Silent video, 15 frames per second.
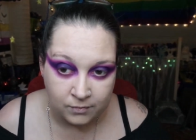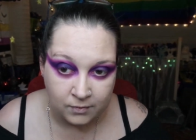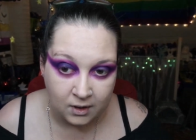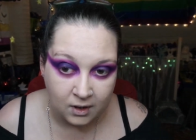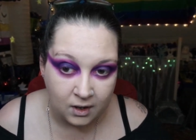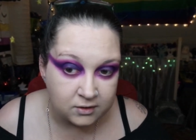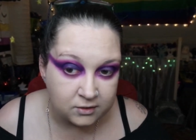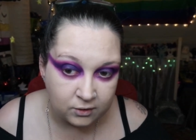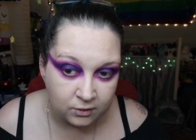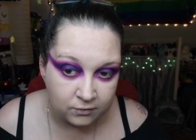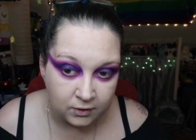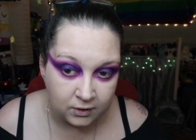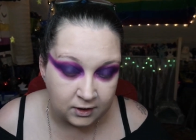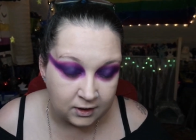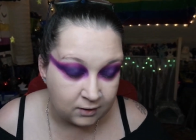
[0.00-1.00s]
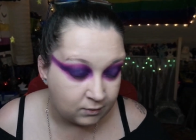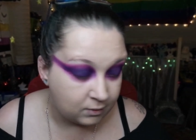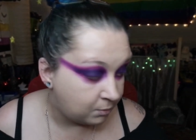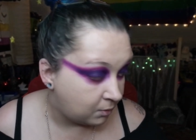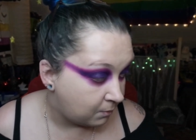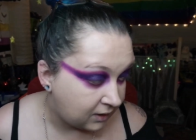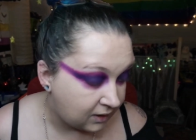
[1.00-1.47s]
I don't know if you can hear it,
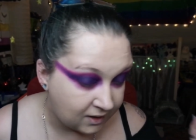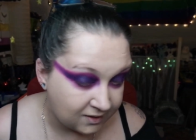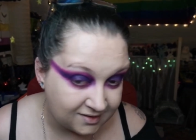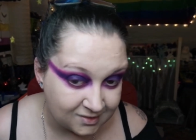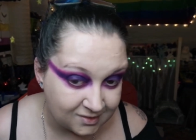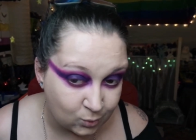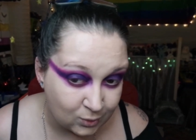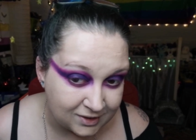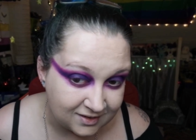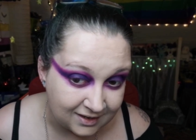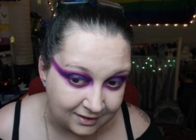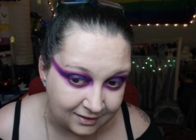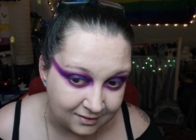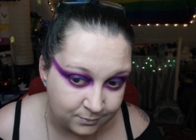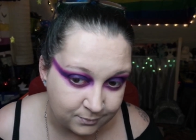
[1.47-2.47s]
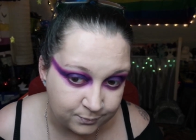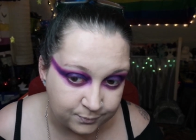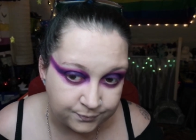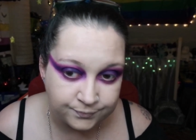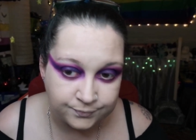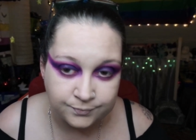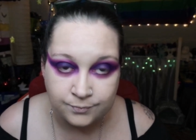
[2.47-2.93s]
but my cat is whistling.
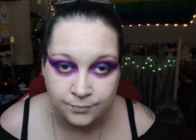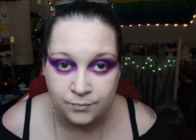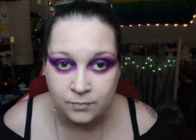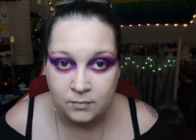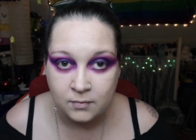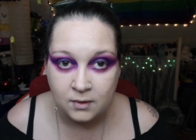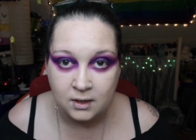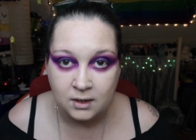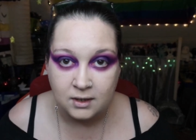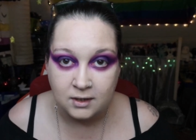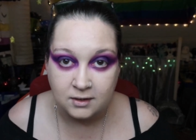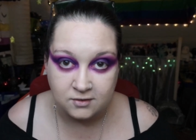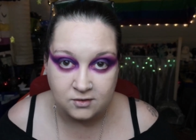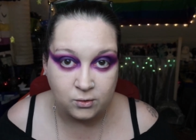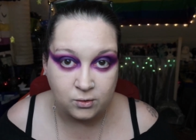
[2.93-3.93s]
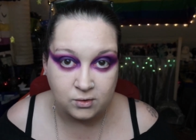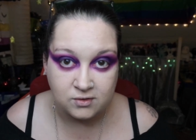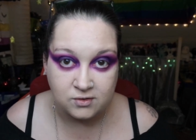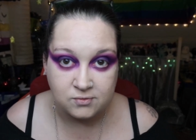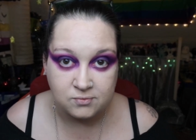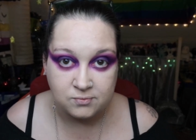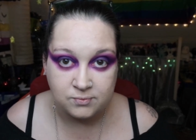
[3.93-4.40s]
He
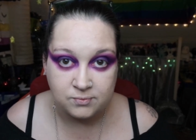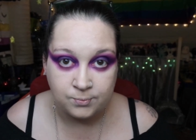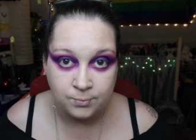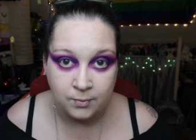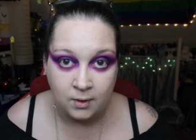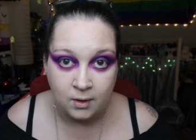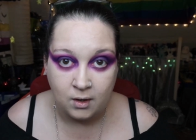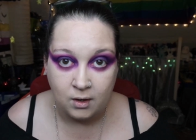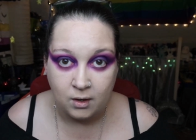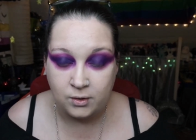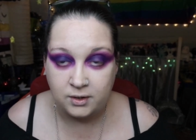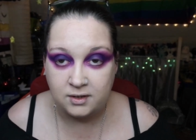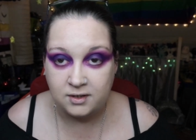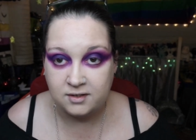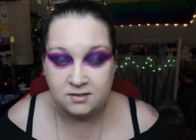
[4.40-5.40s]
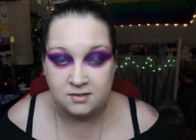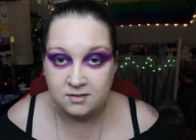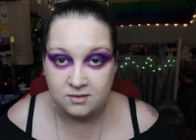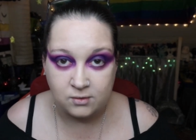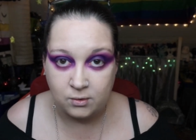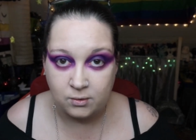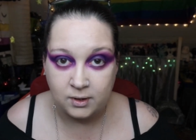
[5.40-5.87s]
snores. Only he doesn't
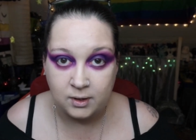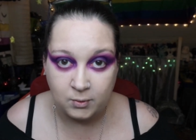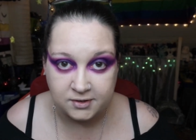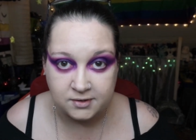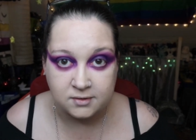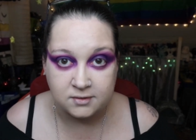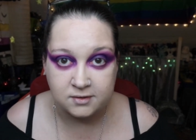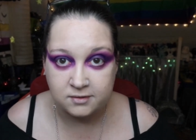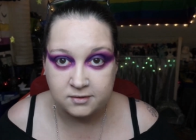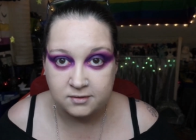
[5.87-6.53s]
snore, he whistles.